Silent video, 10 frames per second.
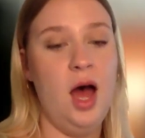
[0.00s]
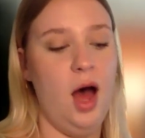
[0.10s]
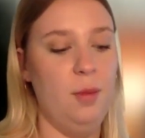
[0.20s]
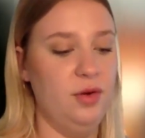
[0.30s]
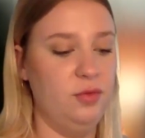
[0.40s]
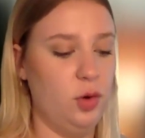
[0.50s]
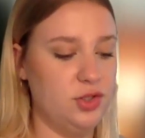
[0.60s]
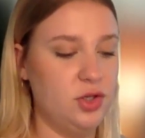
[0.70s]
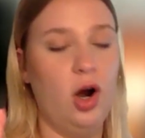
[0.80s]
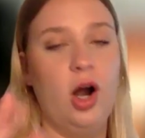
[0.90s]
um, but of
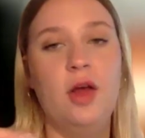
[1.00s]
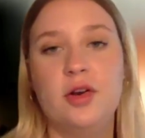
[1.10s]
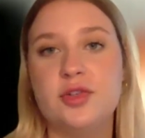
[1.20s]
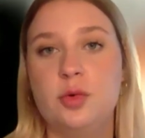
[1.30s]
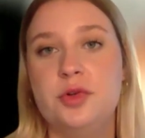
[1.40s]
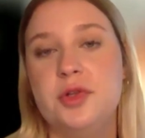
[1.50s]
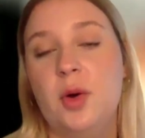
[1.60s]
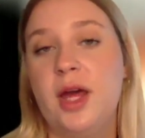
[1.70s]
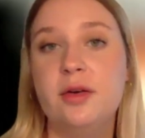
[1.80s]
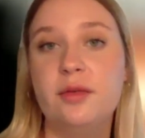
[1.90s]
course, there are other schools
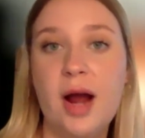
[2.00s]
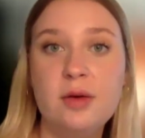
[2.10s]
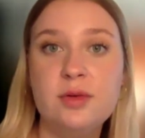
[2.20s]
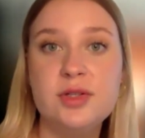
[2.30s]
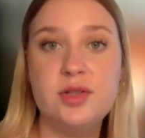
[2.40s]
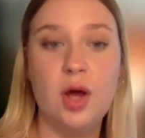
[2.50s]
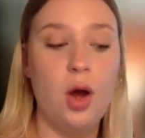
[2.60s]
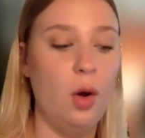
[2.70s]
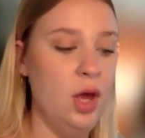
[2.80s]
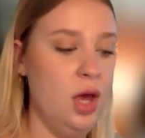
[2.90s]
located around,
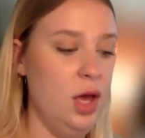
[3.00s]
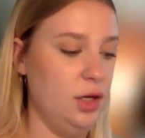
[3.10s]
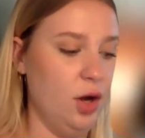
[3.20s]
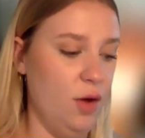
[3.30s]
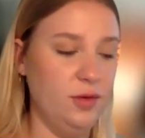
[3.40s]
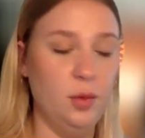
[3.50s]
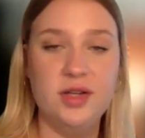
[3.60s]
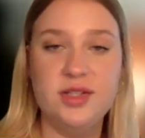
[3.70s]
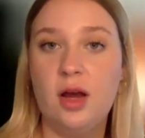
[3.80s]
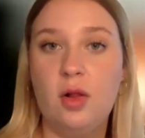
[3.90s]
so you know, if you
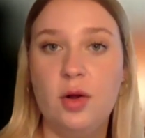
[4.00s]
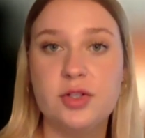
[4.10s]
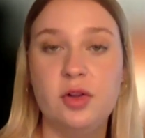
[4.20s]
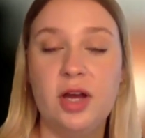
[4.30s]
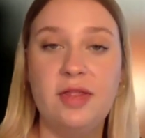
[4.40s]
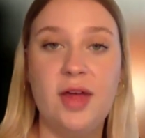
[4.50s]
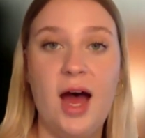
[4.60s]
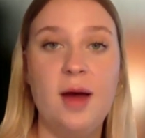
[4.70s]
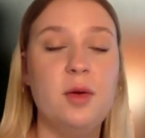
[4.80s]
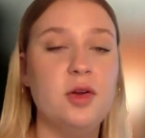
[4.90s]
want to take a closer look at
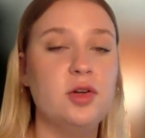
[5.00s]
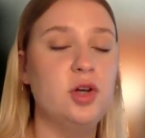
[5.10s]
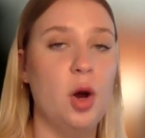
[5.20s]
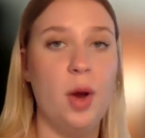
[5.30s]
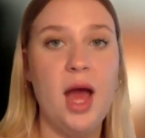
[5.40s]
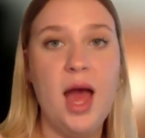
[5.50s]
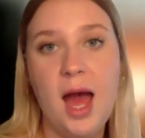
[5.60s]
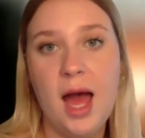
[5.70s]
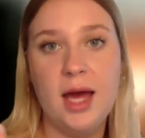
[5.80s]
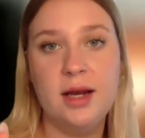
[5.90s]
that, go
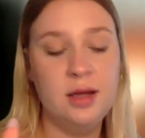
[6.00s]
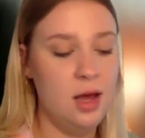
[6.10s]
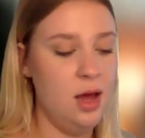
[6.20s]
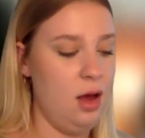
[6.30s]
ahead.